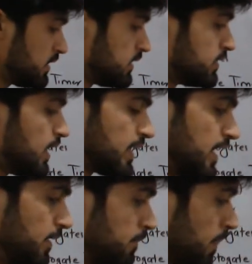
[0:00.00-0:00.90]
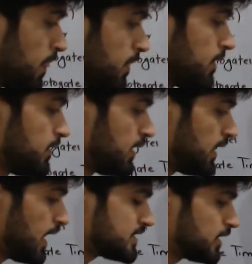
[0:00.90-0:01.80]
Again,
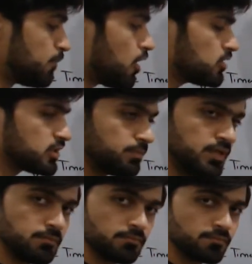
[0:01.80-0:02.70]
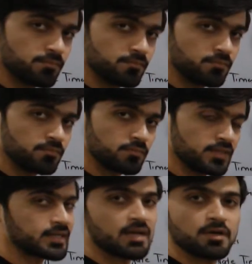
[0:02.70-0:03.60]
as it blocks the beam, the
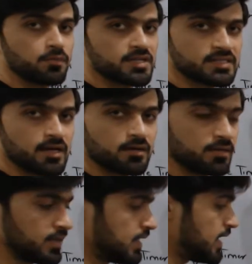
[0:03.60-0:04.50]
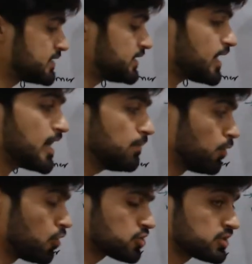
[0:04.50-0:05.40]
timer will start. As it
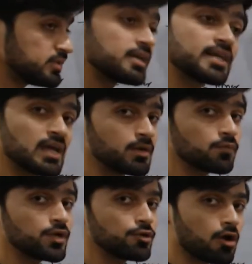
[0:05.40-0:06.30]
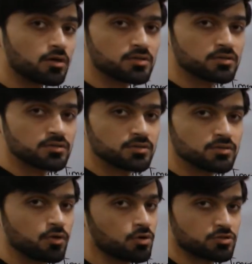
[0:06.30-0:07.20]
unblocks, the timer will not
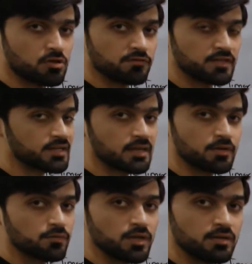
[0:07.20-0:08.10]
goes off. The timer will